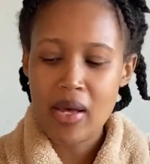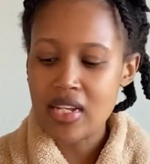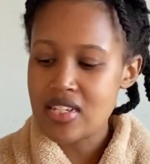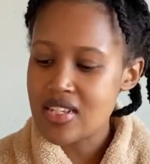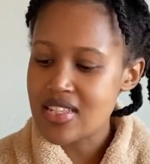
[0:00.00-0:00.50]

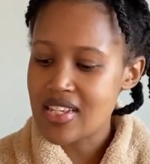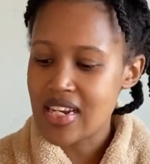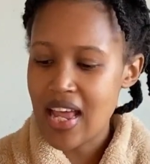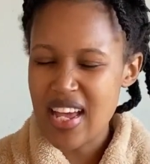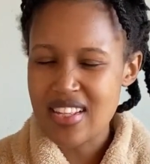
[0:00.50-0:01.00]

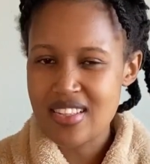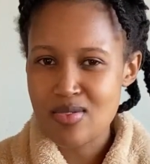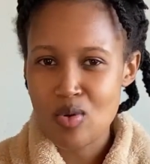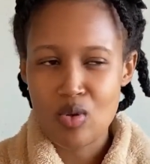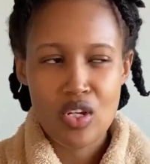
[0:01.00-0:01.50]
patterns and
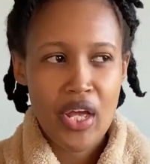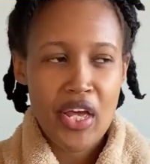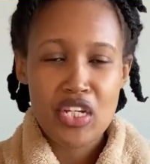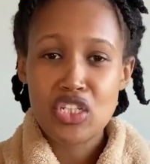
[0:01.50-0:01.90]
lines or